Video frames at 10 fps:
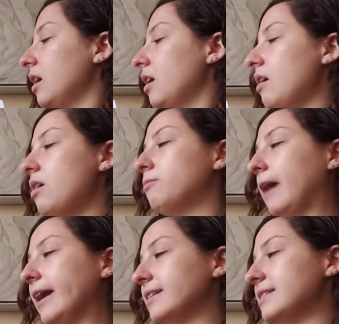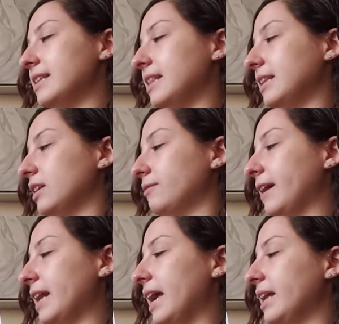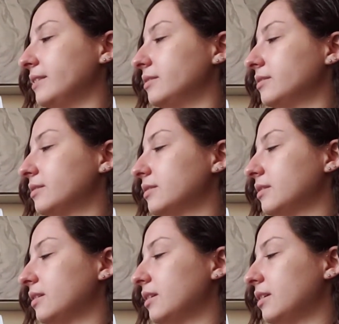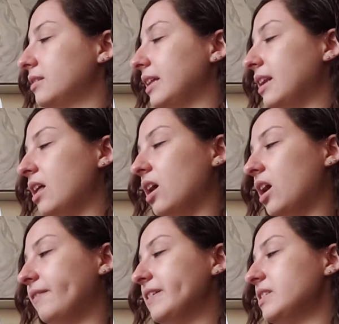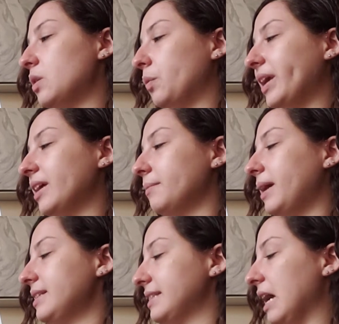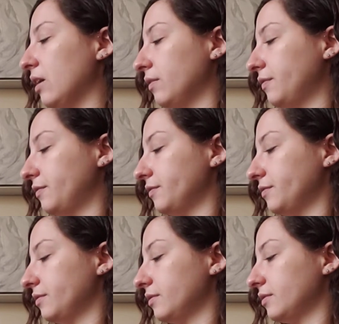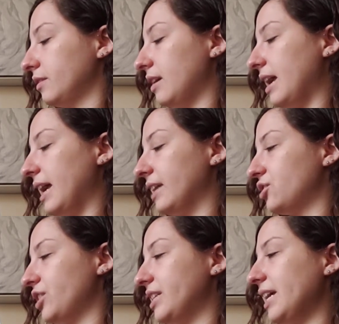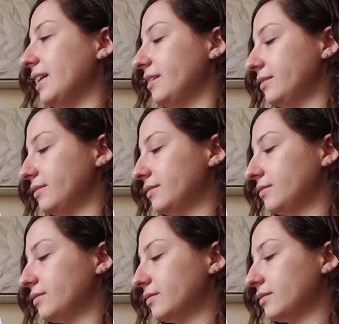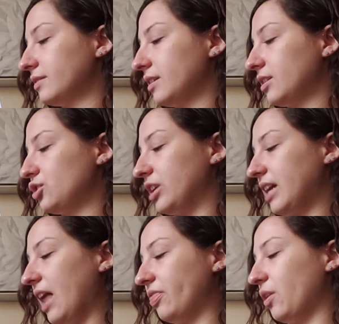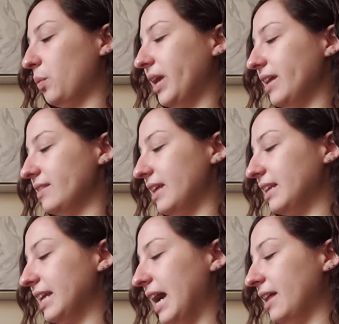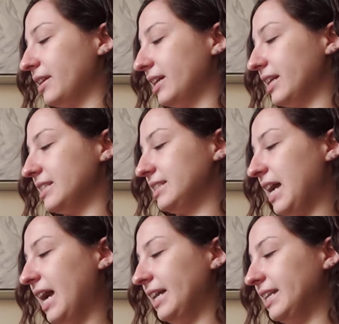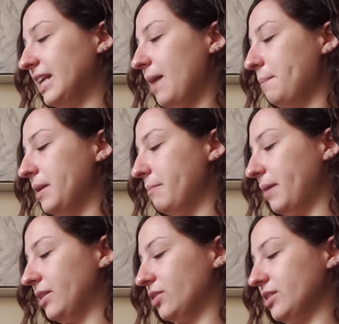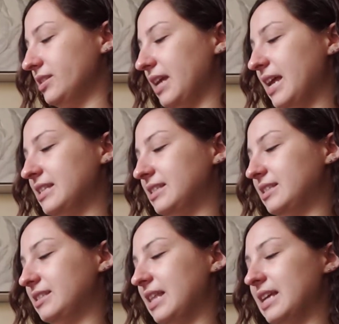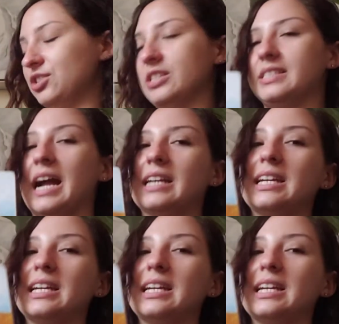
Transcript: All right, said the little red hen. Then I'll harvest the wheat myself. And she did. She cut the wheat, then gathered and tied it up in bundles and that she stacked